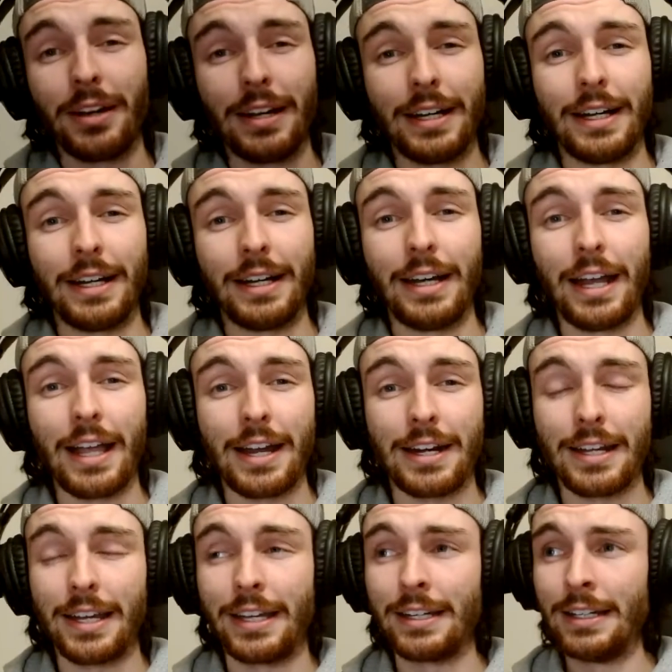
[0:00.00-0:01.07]
I got it
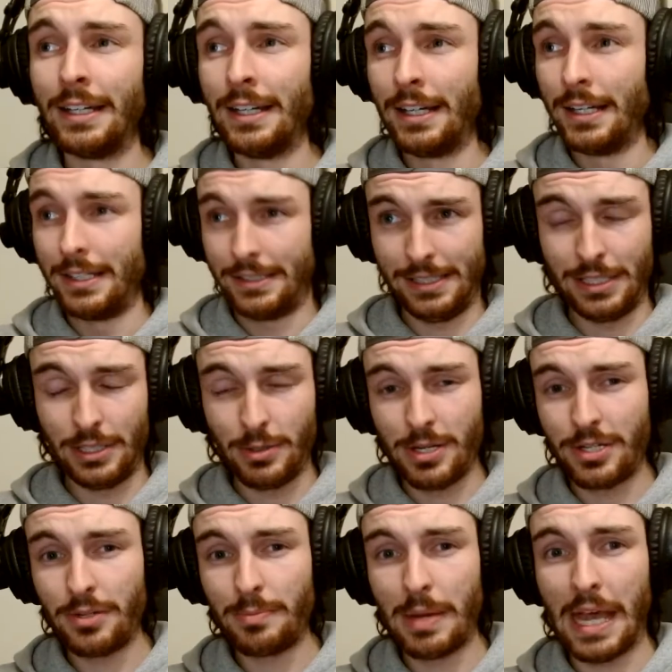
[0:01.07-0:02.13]
at
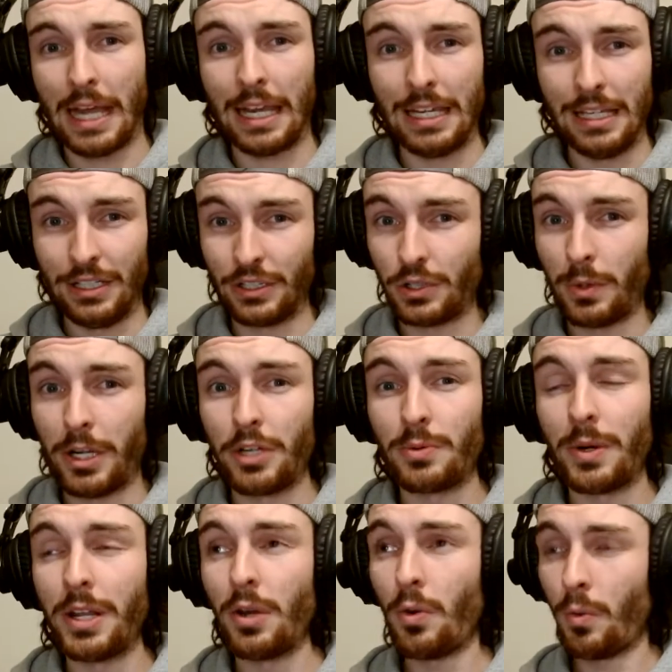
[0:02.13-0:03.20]
C2E2 back in
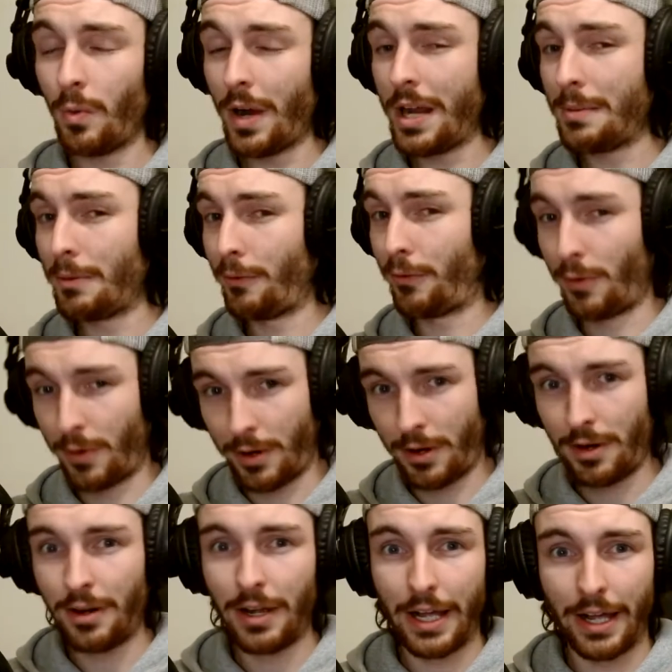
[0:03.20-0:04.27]
2020, right
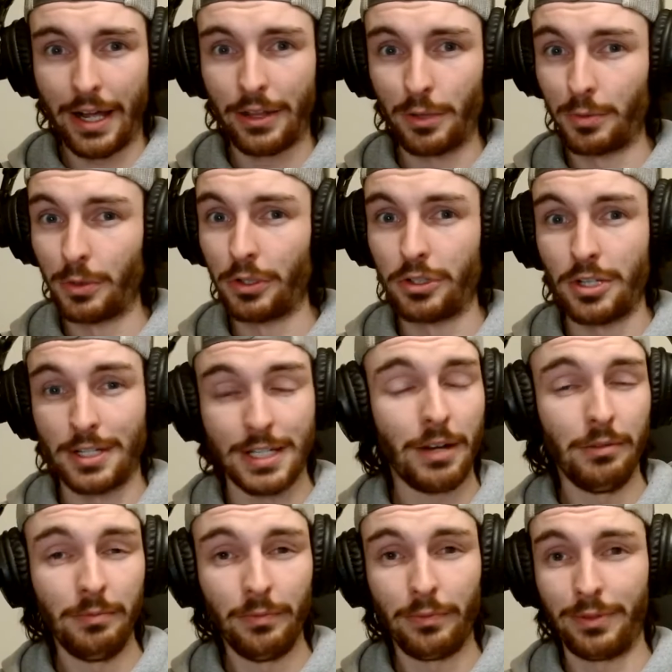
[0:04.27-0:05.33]
before the world shut
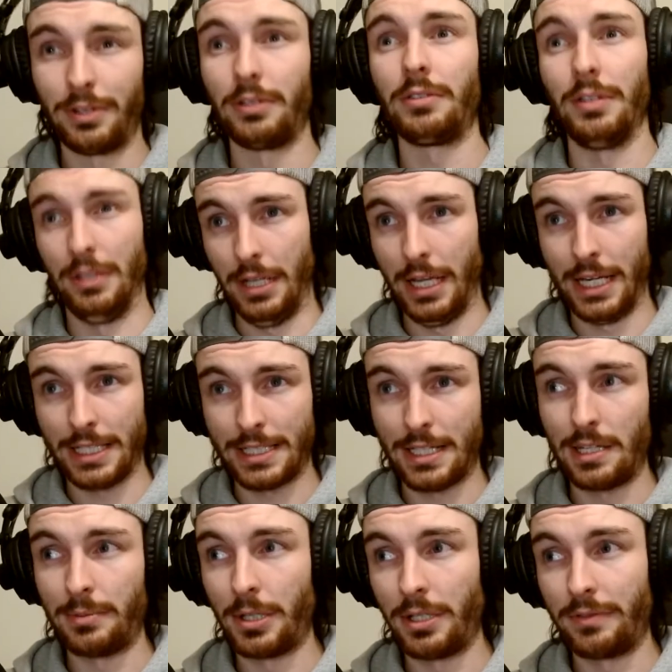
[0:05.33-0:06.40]
down for an
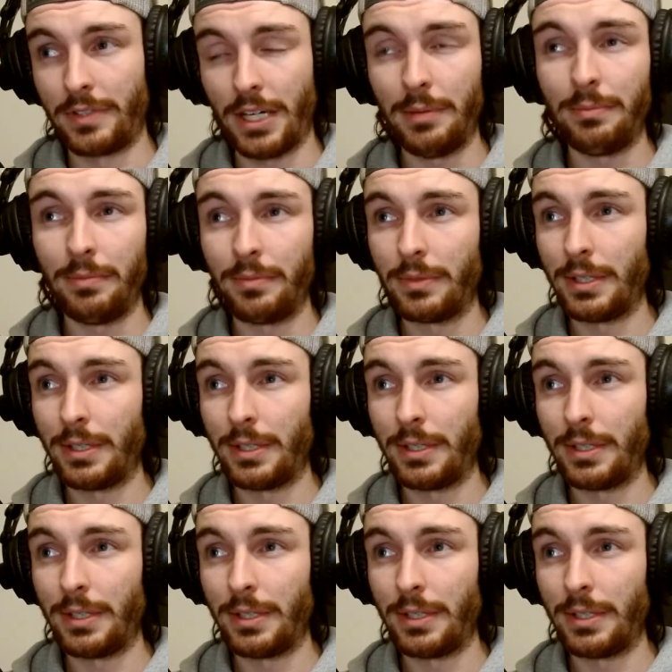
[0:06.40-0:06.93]
extended period of time,